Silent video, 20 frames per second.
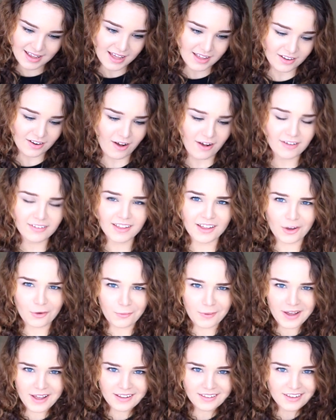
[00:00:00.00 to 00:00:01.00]
And Harley
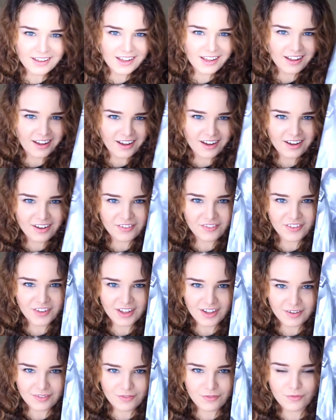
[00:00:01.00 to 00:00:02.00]
Quinn, look at her
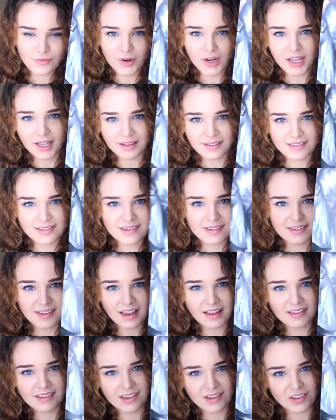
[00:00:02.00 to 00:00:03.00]
looking freaking
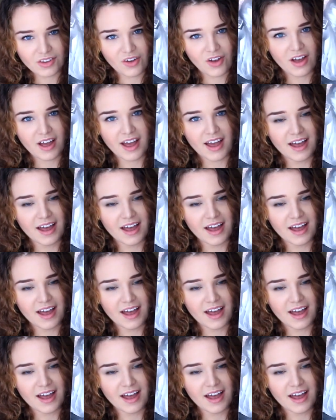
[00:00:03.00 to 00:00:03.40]
sexy as all